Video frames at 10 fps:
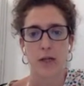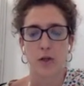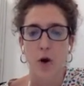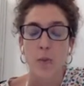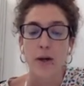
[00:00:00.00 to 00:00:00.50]

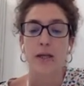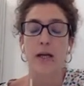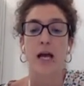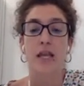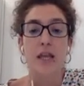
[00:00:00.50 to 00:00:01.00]
company,
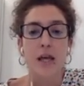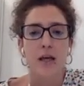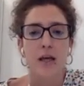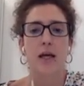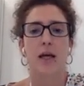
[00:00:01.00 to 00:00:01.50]
I
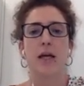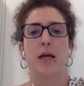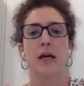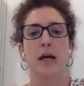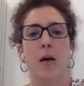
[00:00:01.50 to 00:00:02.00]
think
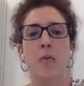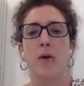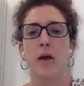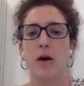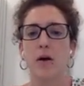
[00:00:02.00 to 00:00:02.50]
can
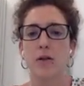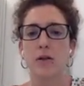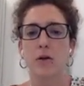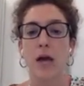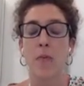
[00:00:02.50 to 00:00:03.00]

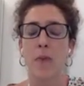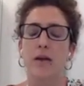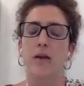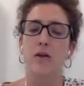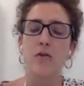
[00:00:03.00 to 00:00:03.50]
make
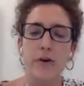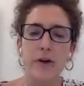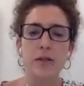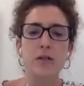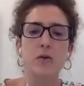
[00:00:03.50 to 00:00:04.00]
the
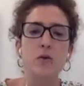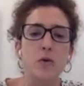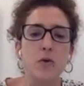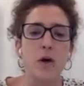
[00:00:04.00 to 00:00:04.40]
difference to